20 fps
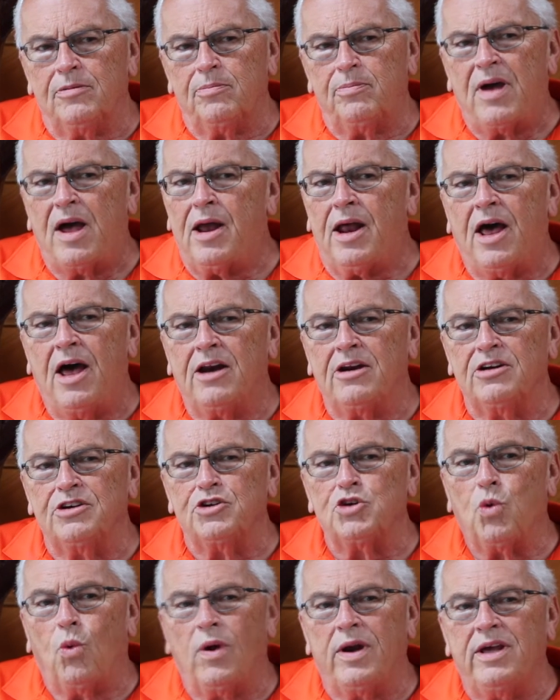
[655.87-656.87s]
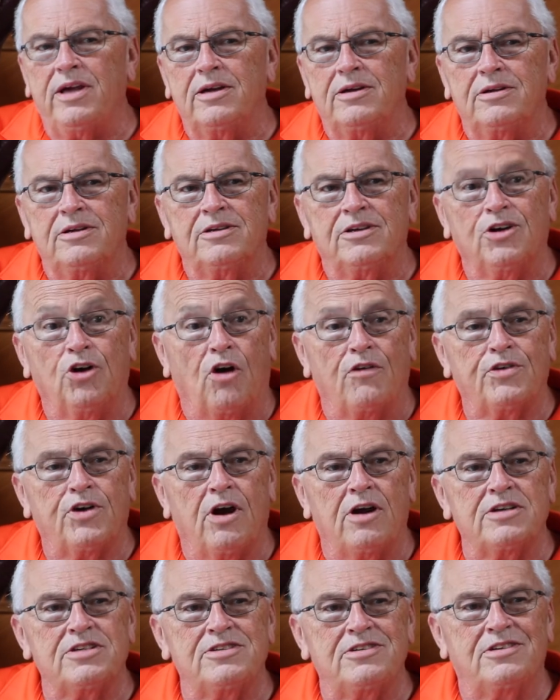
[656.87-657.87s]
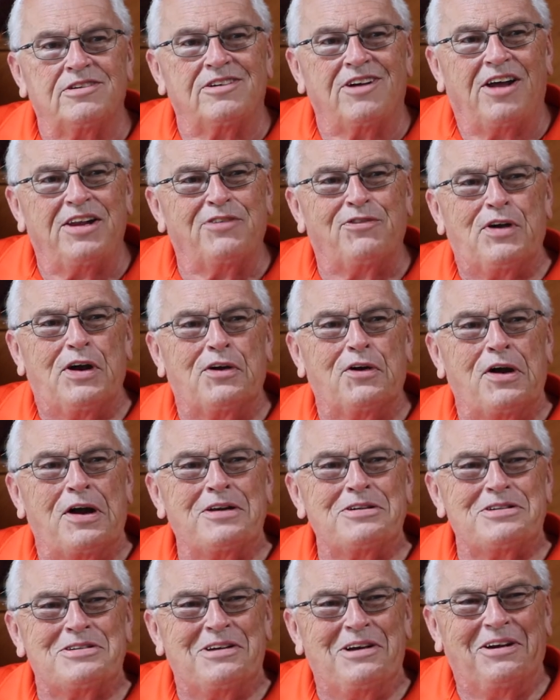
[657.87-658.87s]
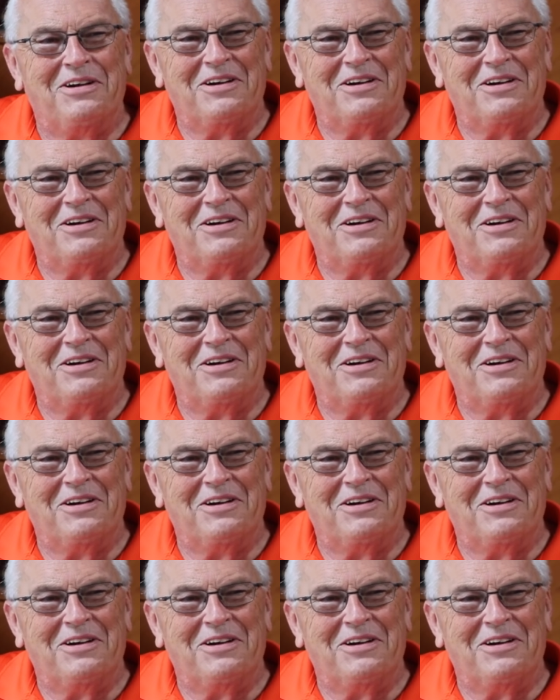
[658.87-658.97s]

120 golf carts on the fairgrounds